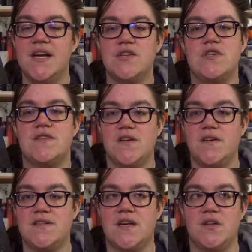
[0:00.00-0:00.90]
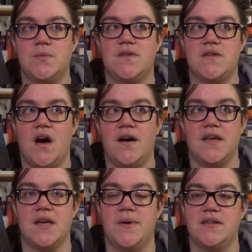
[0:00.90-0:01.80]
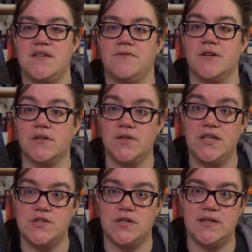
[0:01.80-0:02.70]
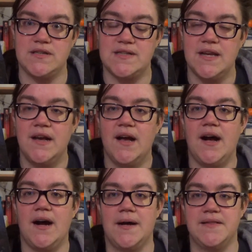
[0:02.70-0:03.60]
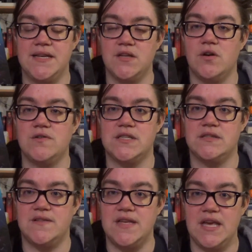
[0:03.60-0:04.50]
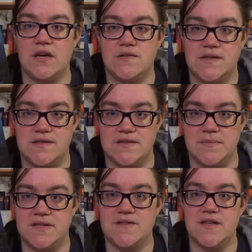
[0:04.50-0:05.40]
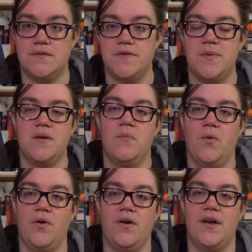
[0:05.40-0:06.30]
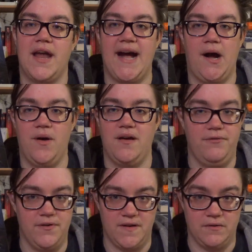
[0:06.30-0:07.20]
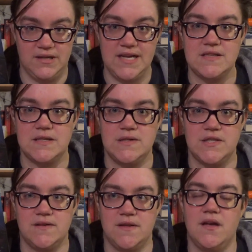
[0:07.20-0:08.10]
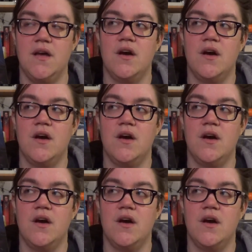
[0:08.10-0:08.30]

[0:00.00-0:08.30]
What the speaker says: She starts out with talking about different creatures, then goes into the ecosystem itself a bit more and how everything relates to each other.